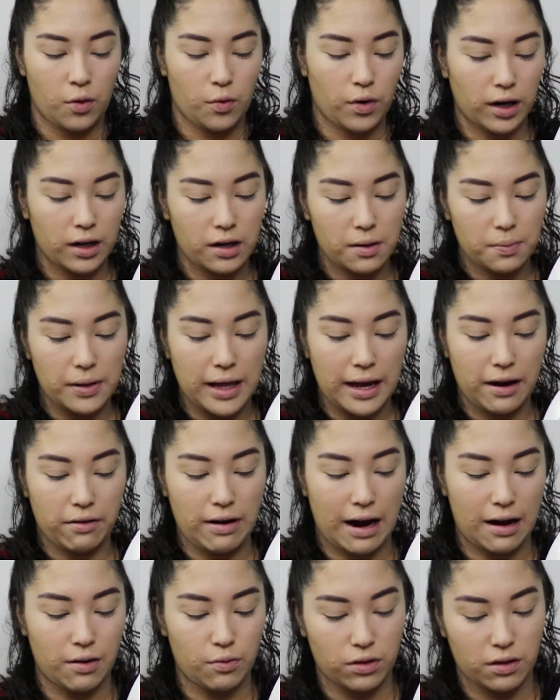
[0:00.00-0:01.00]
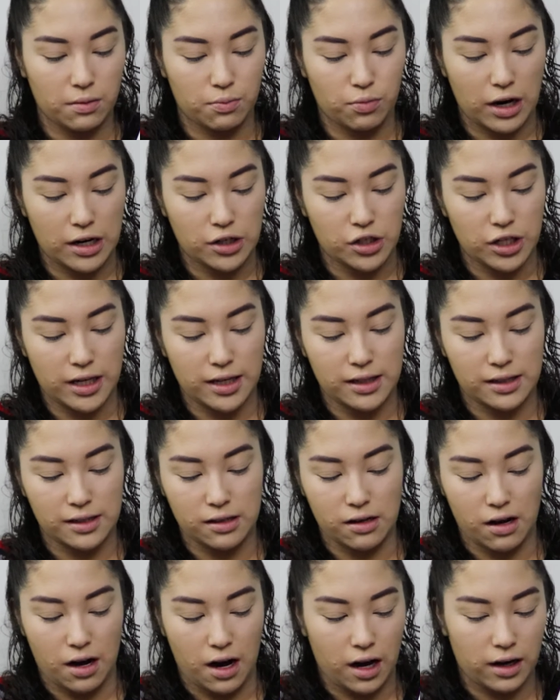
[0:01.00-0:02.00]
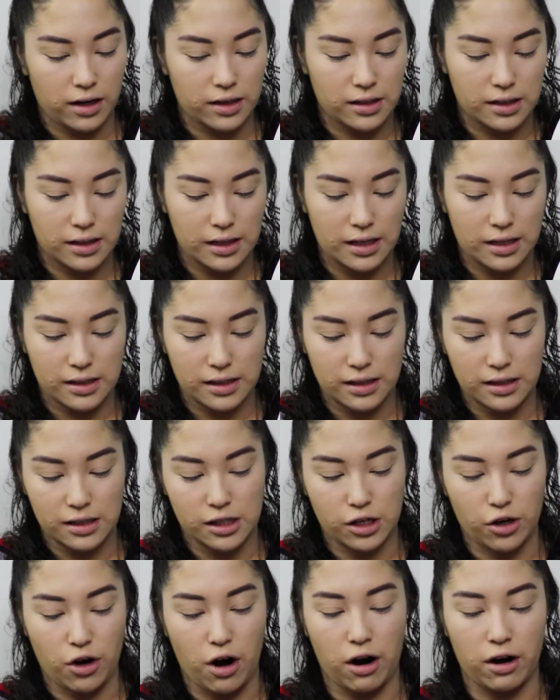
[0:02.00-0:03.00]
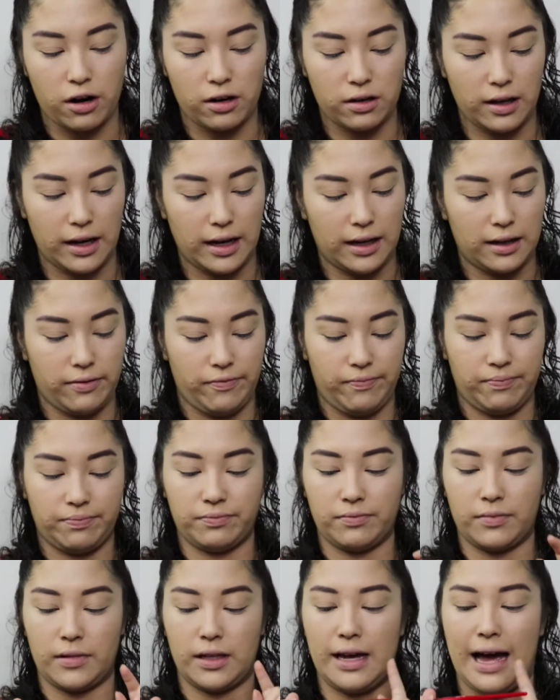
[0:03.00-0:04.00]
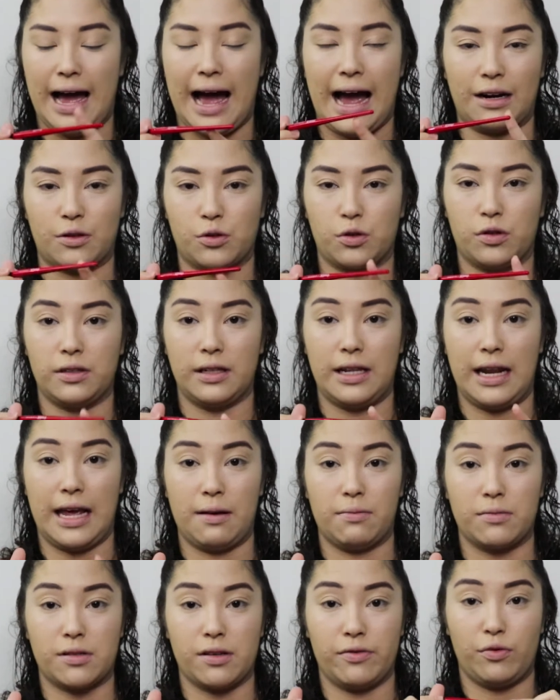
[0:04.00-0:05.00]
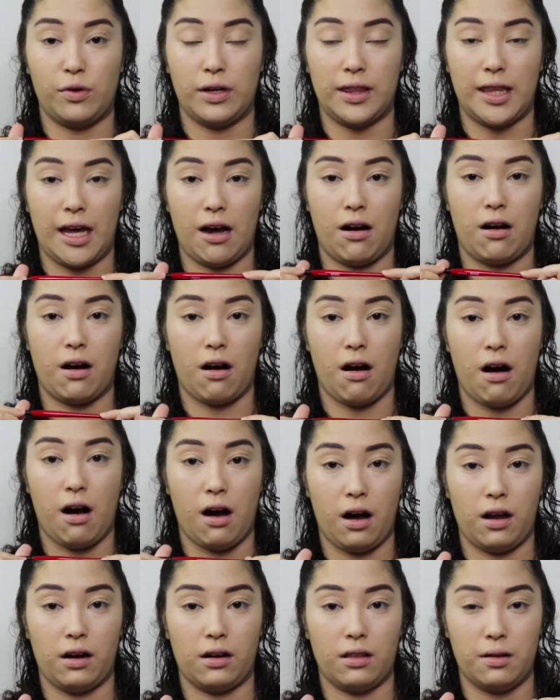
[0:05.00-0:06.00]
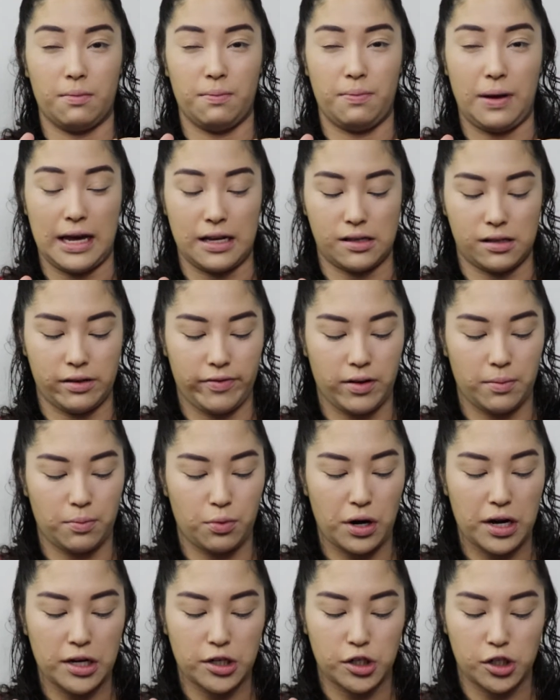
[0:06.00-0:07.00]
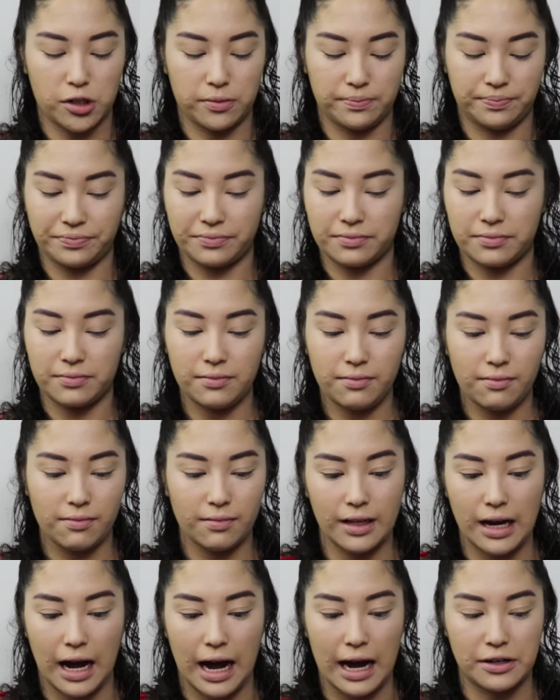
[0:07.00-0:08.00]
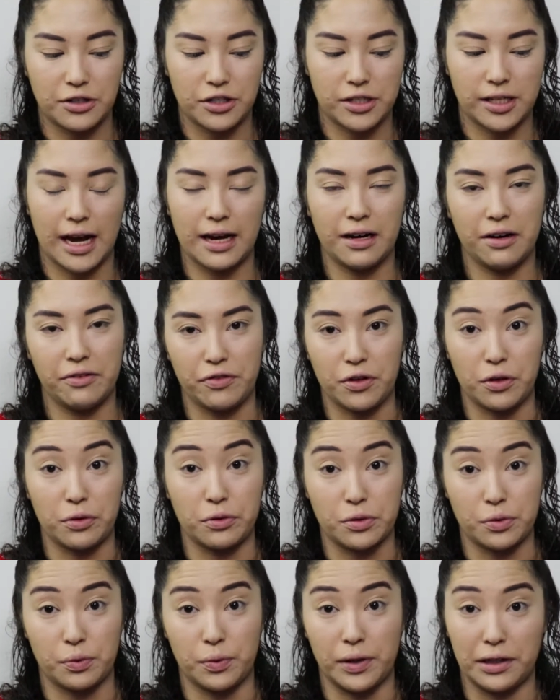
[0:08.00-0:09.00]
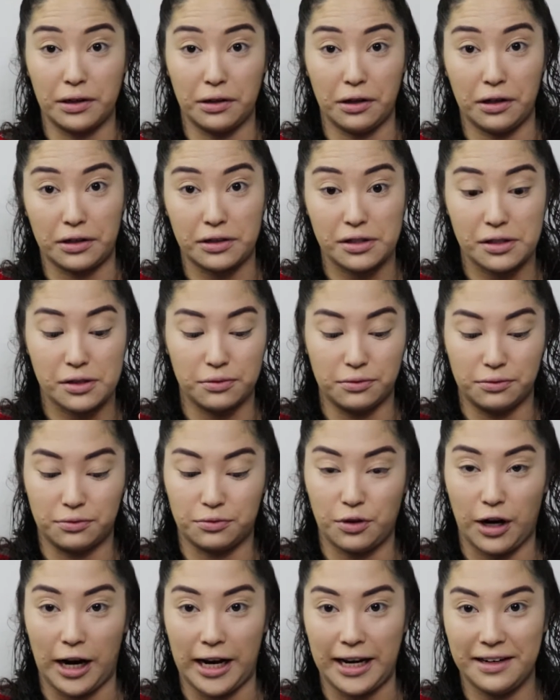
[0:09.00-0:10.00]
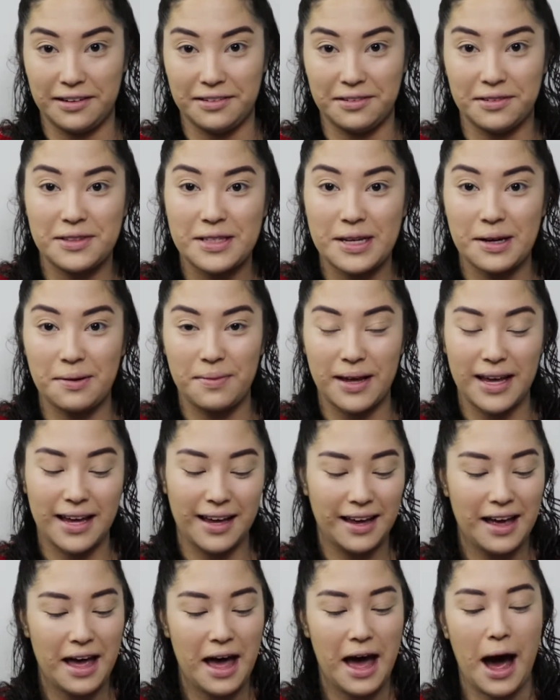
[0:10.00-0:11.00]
We're gonna play around with the brushes, honestly, since there aren't like actual names of what they are on the base of the brush. I just kind of use what looks right to me.